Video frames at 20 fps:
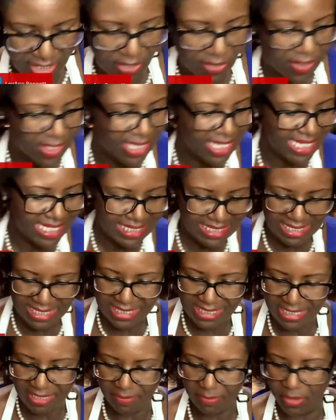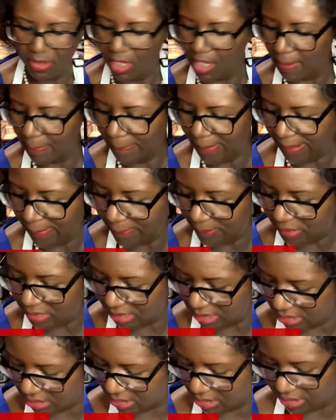So let's assemble our
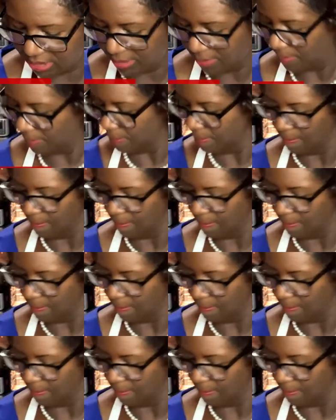peppers.